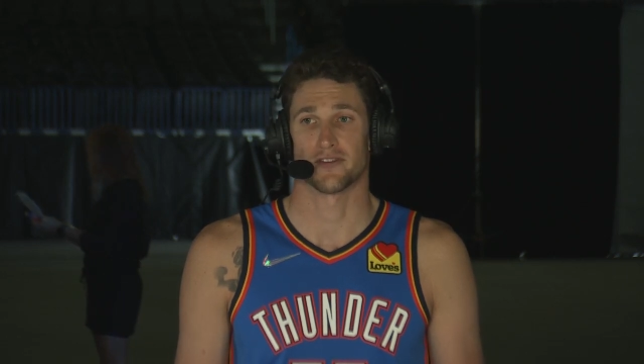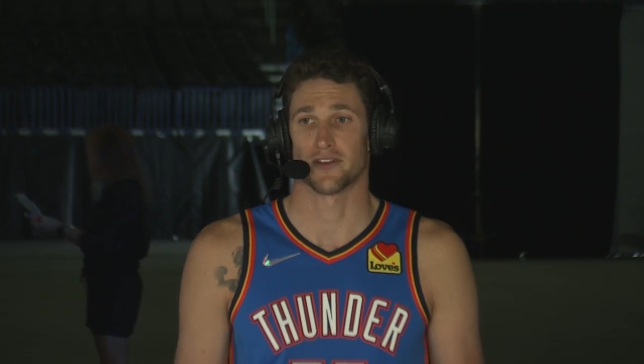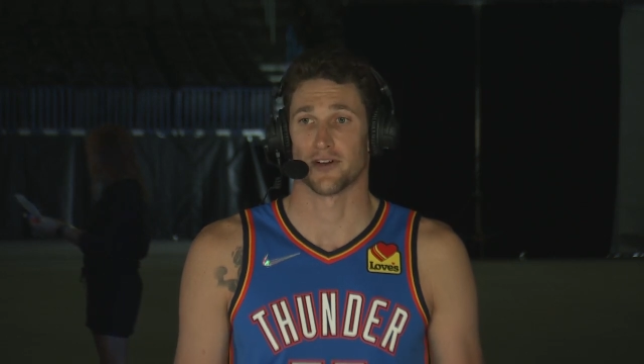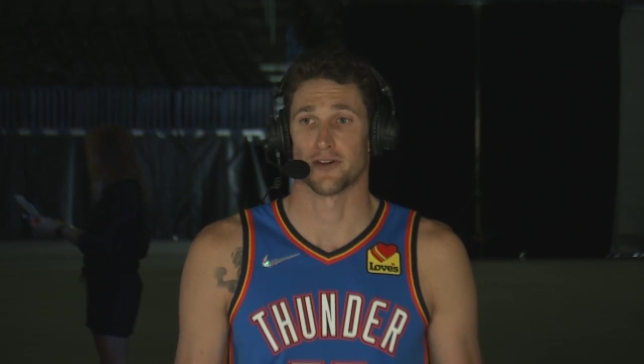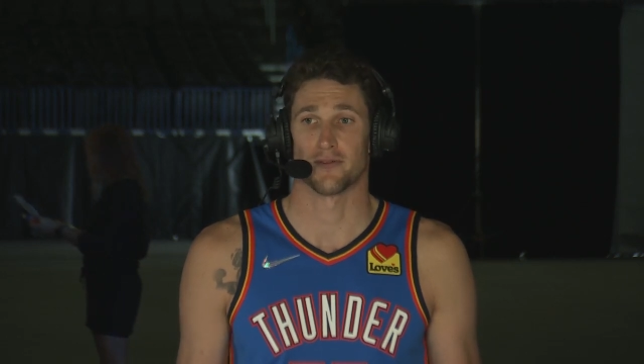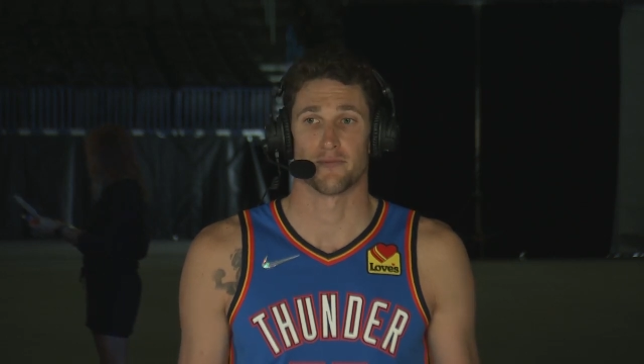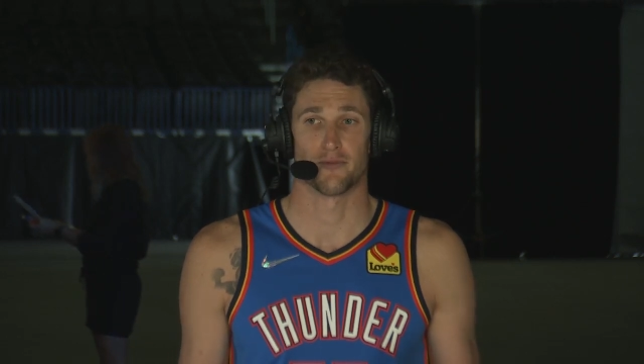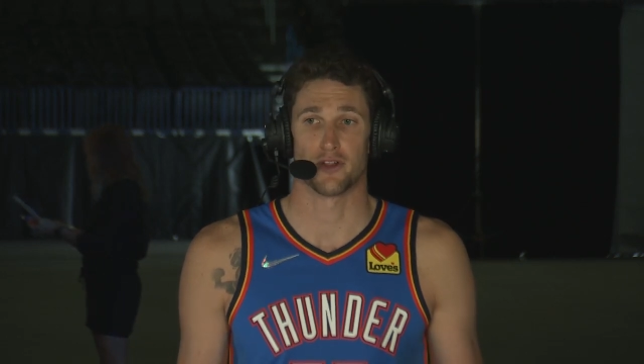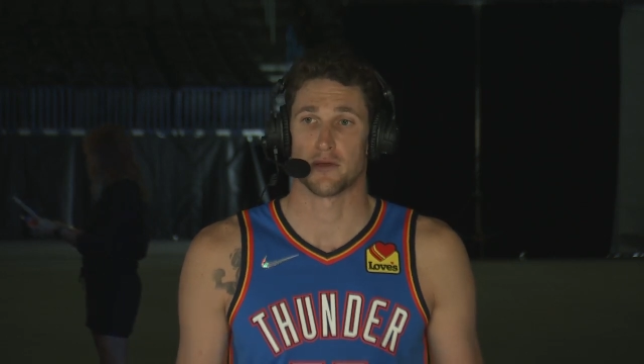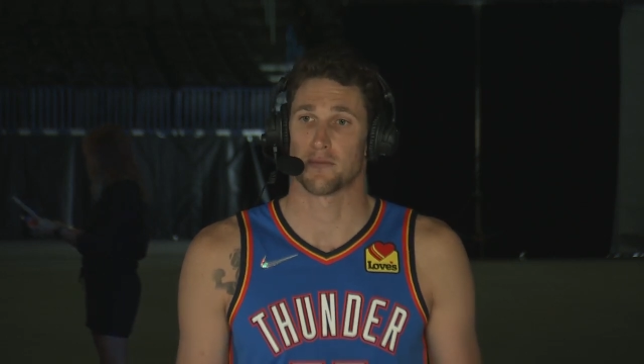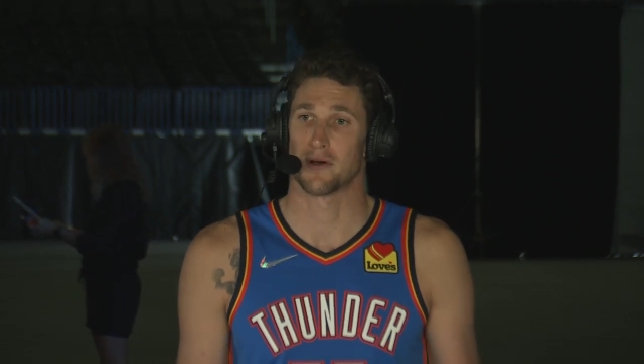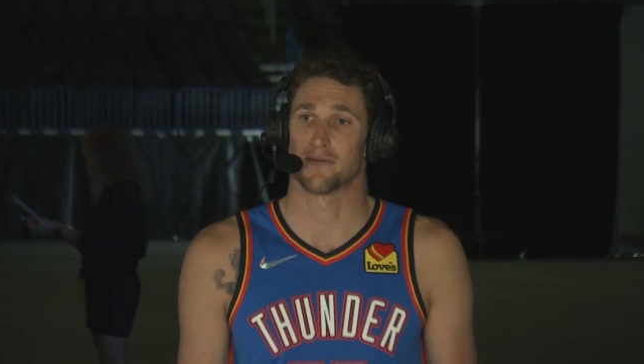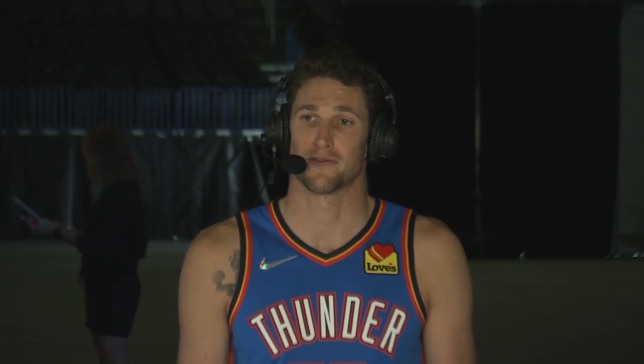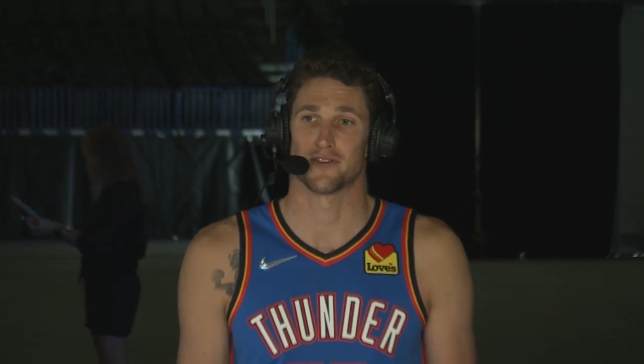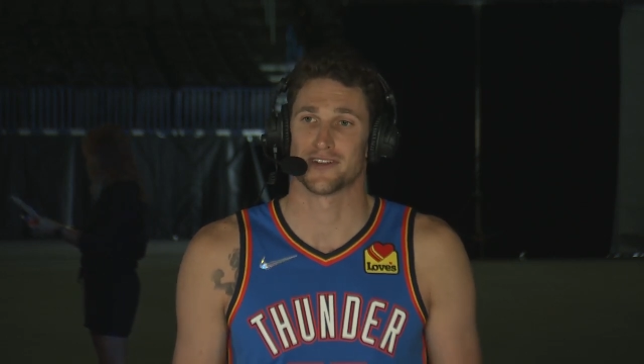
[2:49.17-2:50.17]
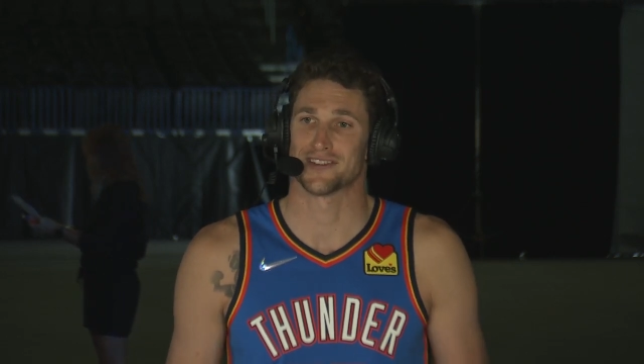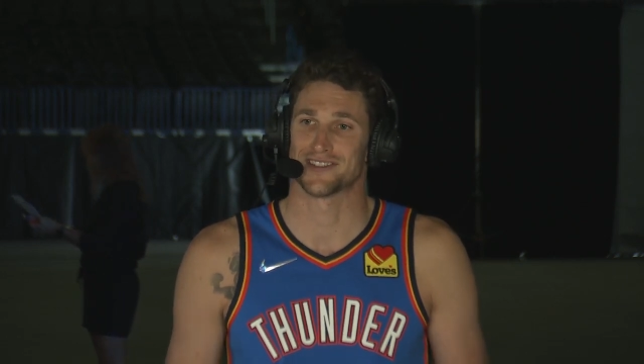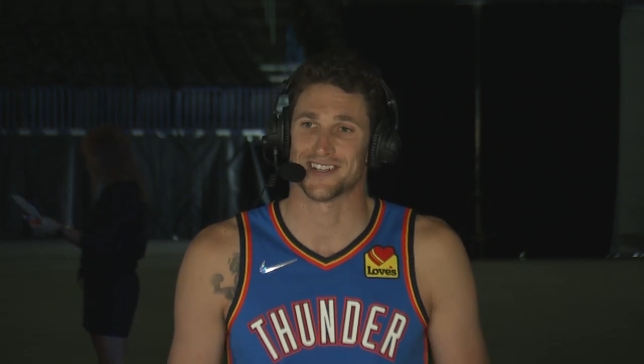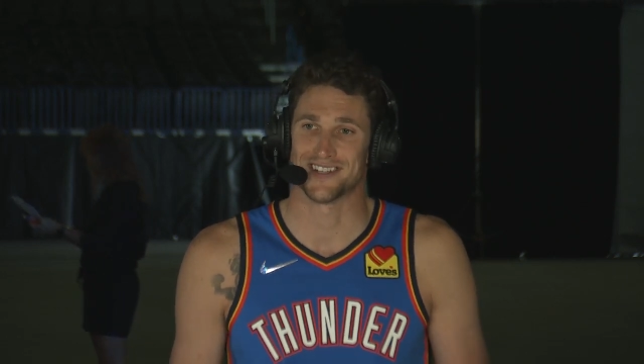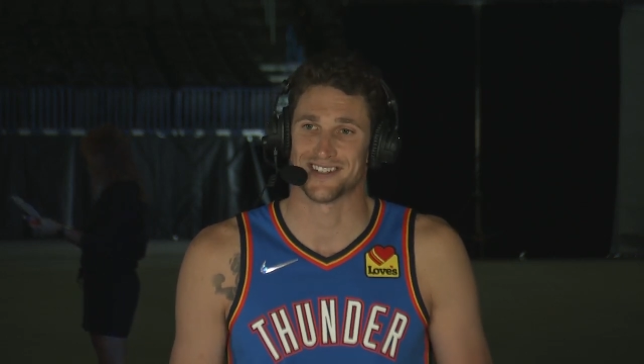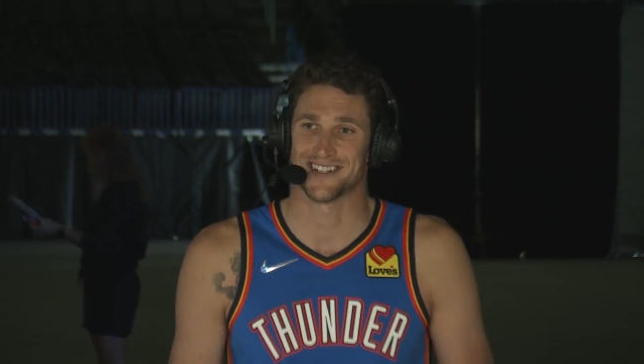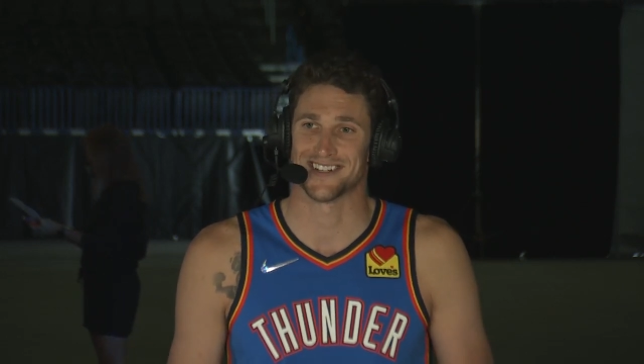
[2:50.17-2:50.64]
So really pumped for this
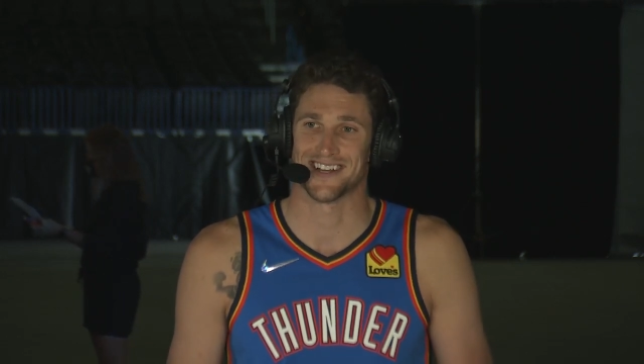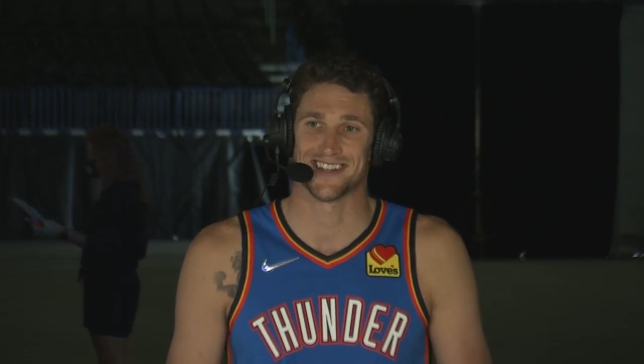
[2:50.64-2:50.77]
season.